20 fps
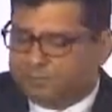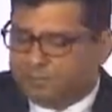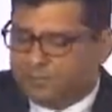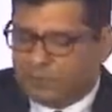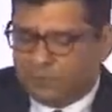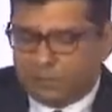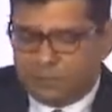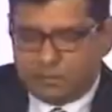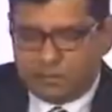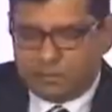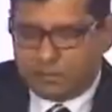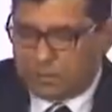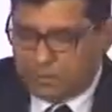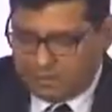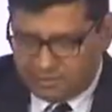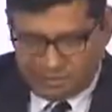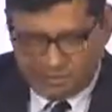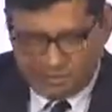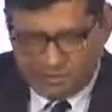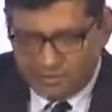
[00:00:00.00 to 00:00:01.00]
you know,
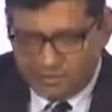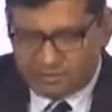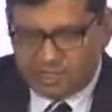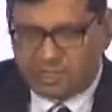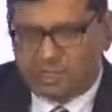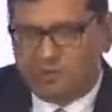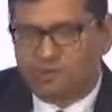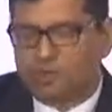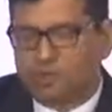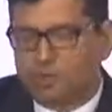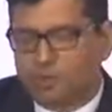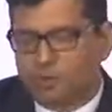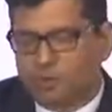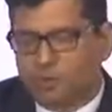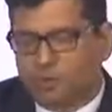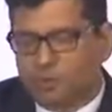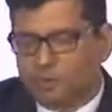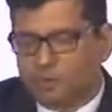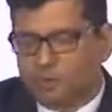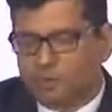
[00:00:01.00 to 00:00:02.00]
again selling
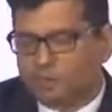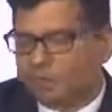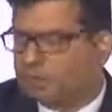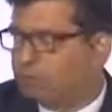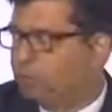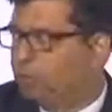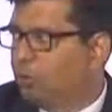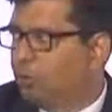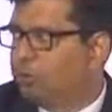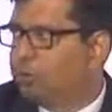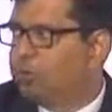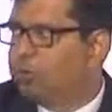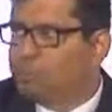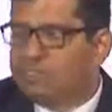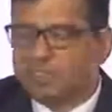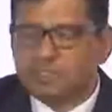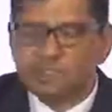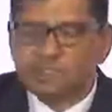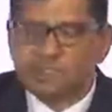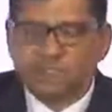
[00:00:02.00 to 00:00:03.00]
photocopiers to all the
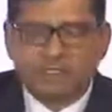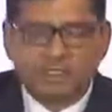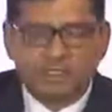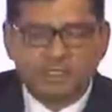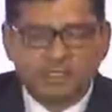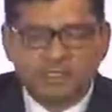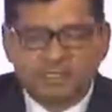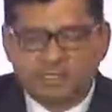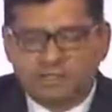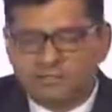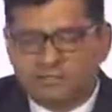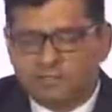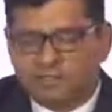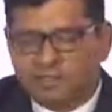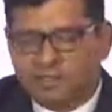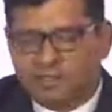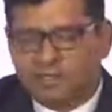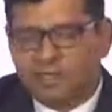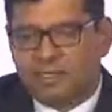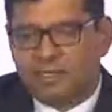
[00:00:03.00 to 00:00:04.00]
ministries and stuff like
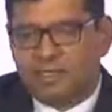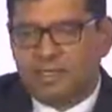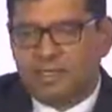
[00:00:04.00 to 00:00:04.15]
that.